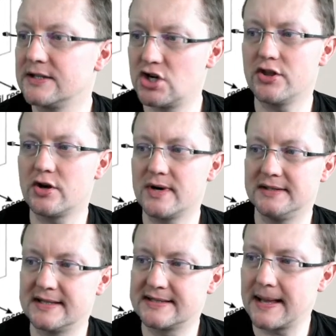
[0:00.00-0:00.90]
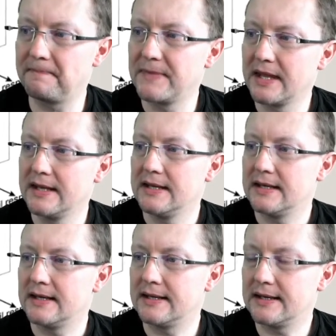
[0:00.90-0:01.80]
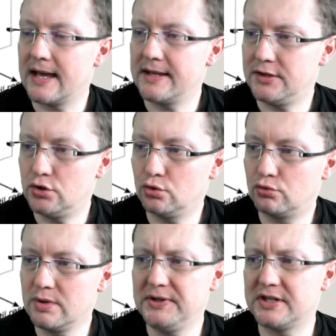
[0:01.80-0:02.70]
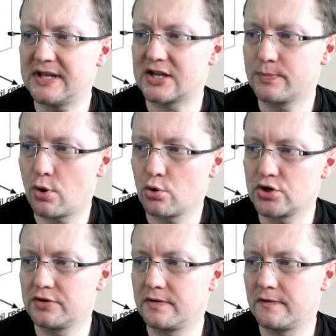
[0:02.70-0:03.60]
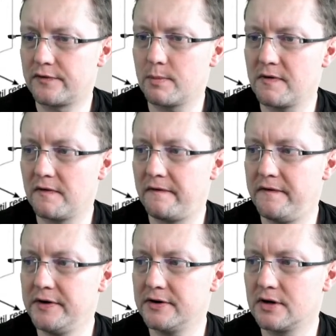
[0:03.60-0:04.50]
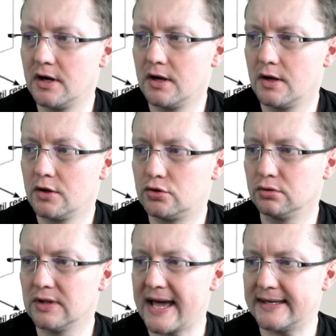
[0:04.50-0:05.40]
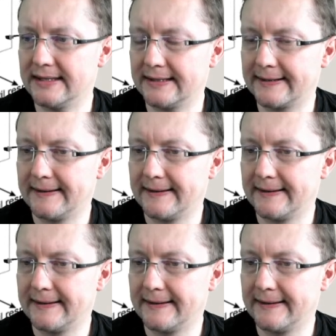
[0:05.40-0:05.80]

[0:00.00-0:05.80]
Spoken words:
generated some attitude. Repeated exposure from fear to liking.